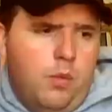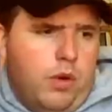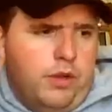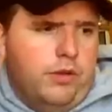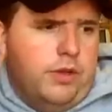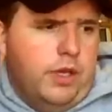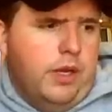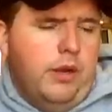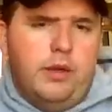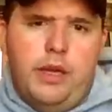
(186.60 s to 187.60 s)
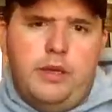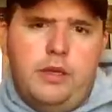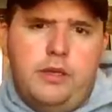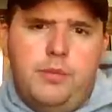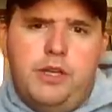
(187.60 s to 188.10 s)
One other thing I
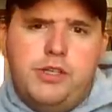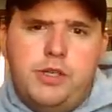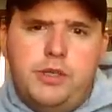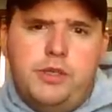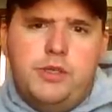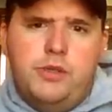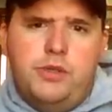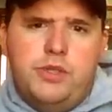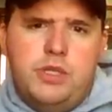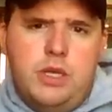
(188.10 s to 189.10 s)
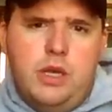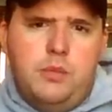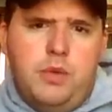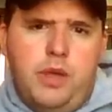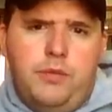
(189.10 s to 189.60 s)
need to mention is, you'll see
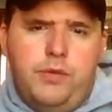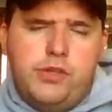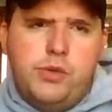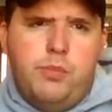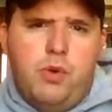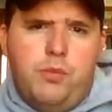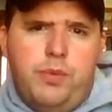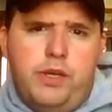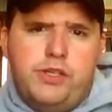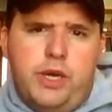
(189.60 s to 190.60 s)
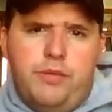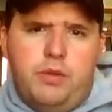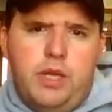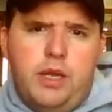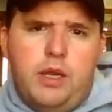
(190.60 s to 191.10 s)
on my fishing report page, I have
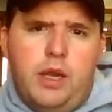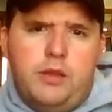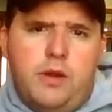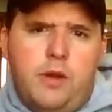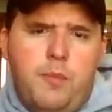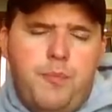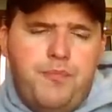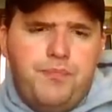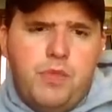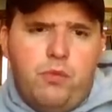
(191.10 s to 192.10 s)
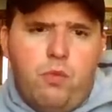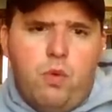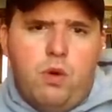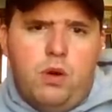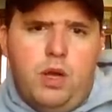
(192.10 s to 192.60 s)
a link on there
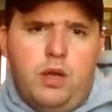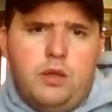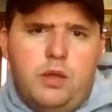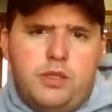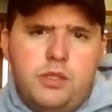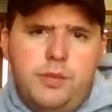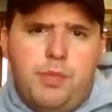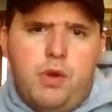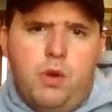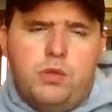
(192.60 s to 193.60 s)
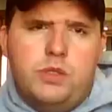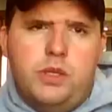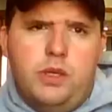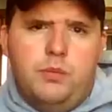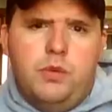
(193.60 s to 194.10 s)
for a sleeper house
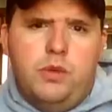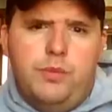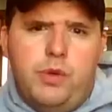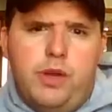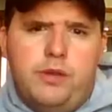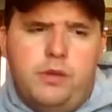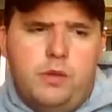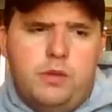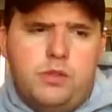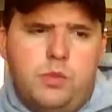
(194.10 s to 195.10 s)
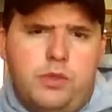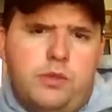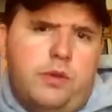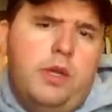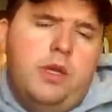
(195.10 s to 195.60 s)
that I'm going to be renting out this
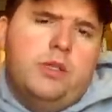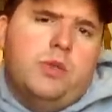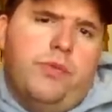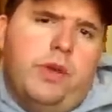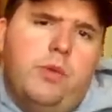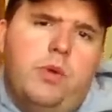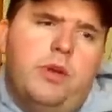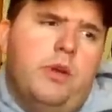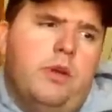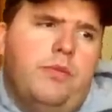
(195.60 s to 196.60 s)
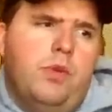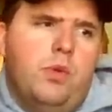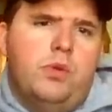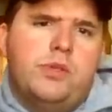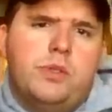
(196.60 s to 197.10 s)
winter. So if anyone of
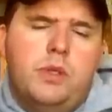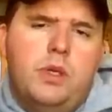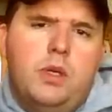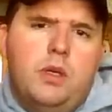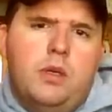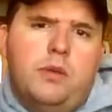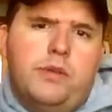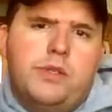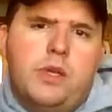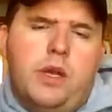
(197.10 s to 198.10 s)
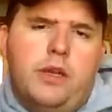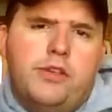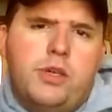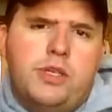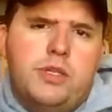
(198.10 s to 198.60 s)
you is
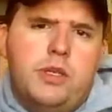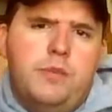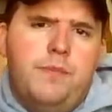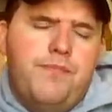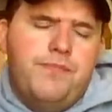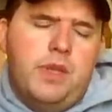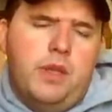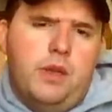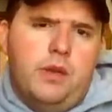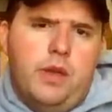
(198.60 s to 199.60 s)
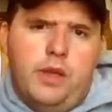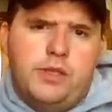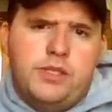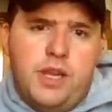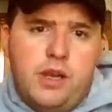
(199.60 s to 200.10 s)
interested
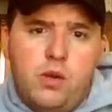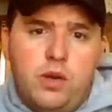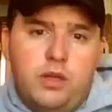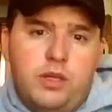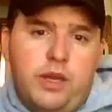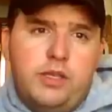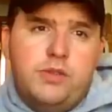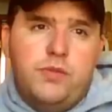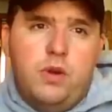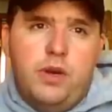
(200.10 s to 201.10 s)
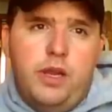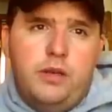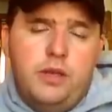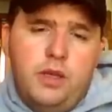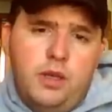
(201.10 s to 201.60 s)
in staying out on the ice for a night,